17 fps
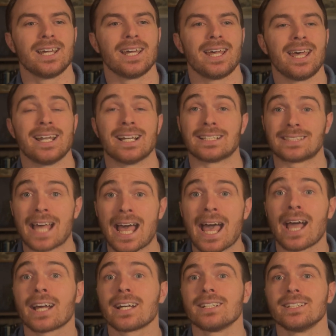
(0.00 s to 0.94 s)
an
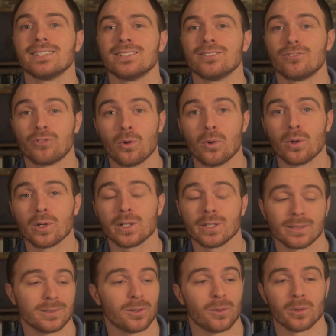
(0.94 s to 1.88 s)
attack
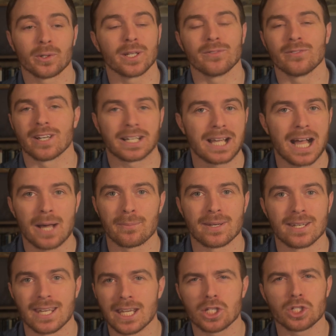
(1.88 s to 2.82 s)
for or even a
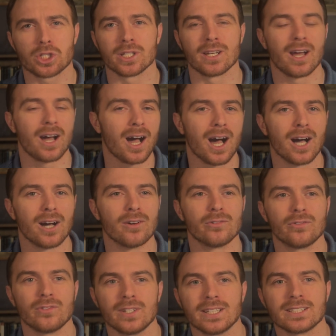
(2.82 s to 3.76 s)
commendation
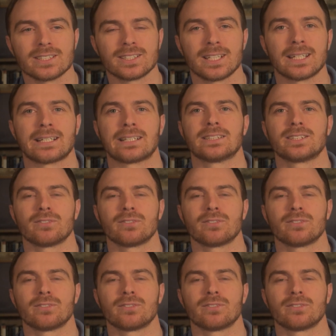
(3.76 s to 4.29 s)
of these things.